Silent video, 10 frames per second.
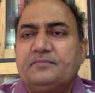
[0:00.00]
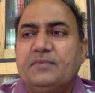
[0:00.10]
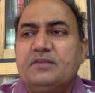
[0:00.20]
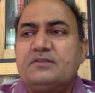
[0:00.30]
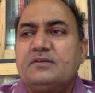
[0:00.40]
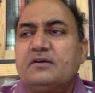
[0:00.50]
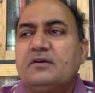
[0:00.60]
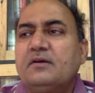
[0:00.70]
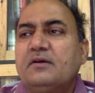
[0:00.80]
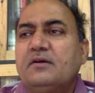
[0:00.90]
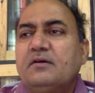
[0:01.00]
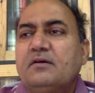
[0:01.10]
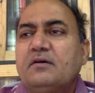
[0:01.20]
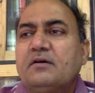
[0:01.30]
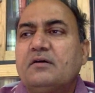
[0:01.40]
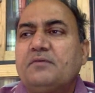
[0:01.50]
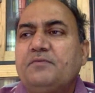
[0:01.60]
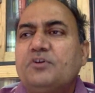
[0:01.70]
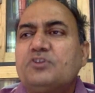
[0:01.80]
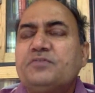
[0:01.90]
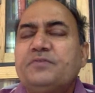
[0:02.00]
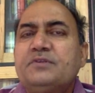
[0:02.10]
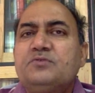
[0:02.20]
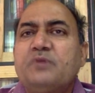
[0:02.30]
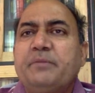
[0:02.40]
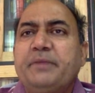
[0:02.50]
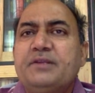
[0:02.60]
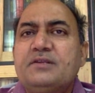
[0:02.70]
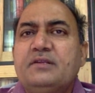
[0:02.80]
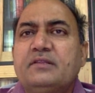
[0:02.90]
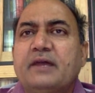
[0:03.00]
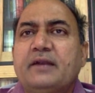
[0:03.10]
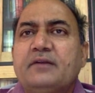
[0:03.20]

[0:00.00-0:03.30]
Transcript: These philosophers who are maintaining that